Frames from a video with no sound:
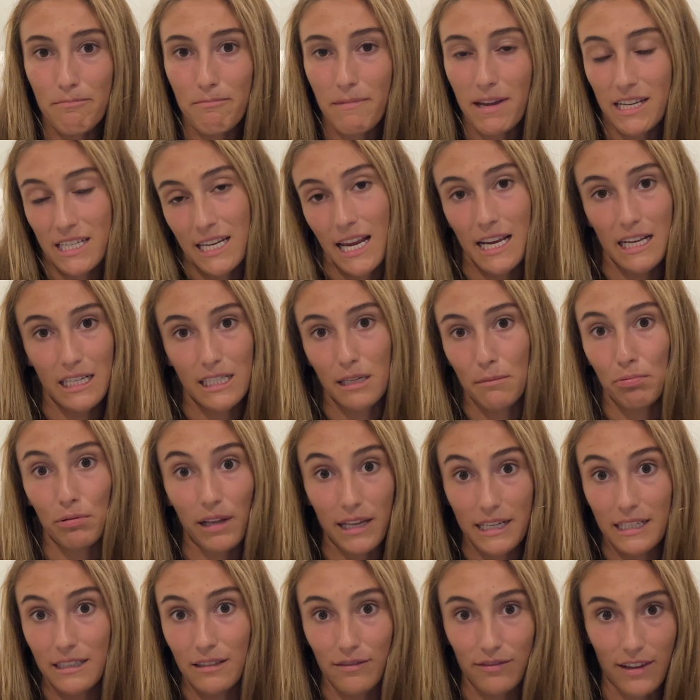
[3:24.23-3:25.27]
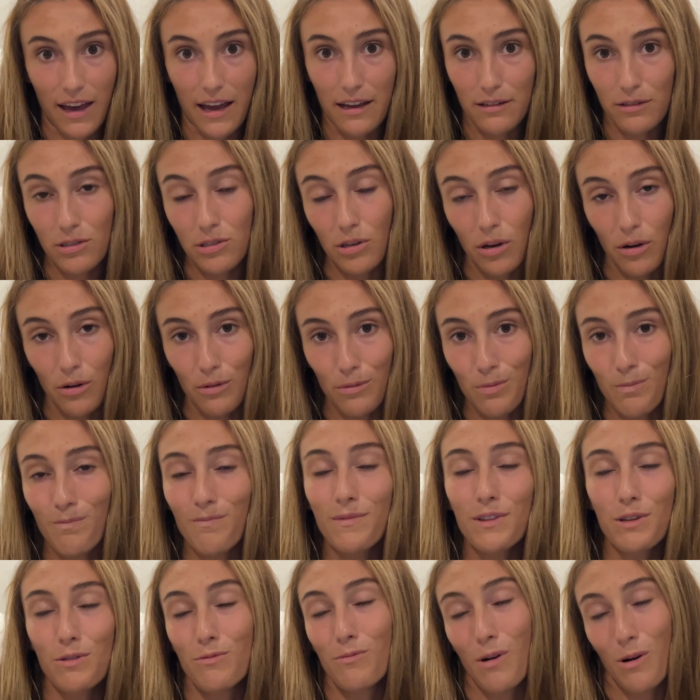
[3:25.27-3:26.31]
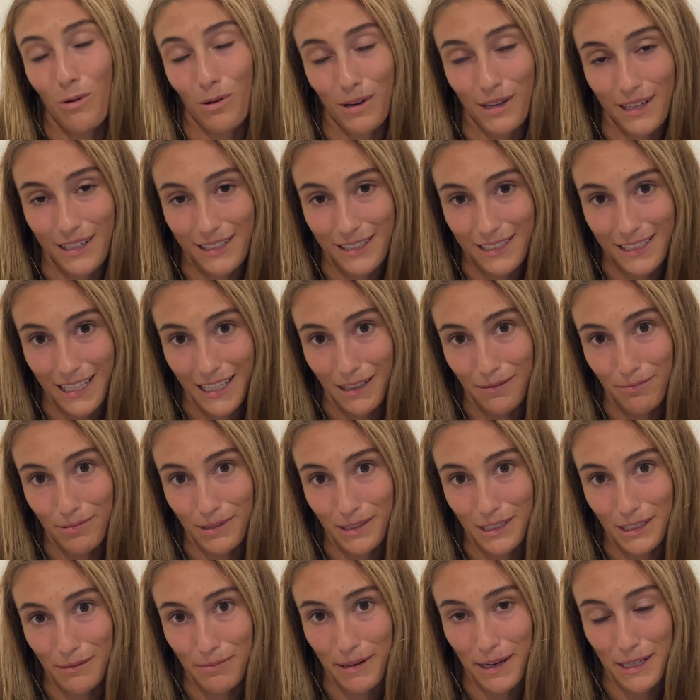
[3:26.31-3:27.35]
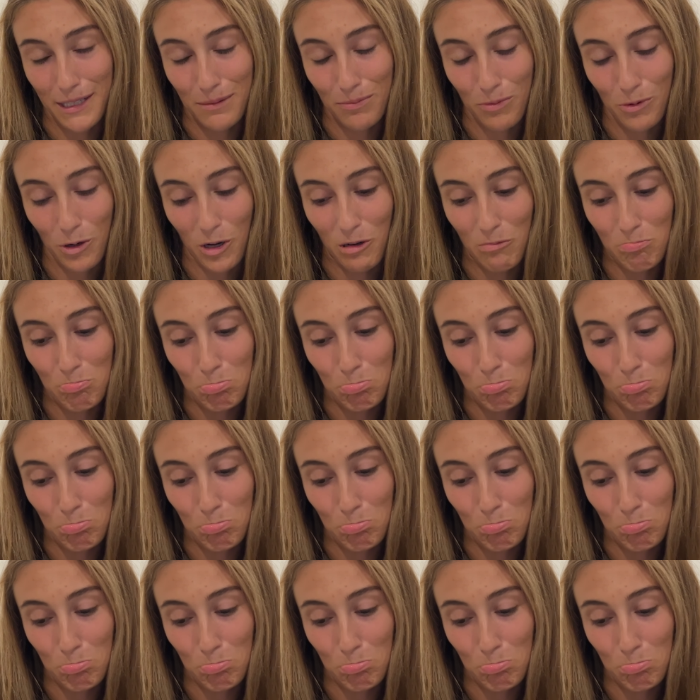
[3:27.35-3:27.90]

It takes the place of that, so you won't get a stamp on your passport.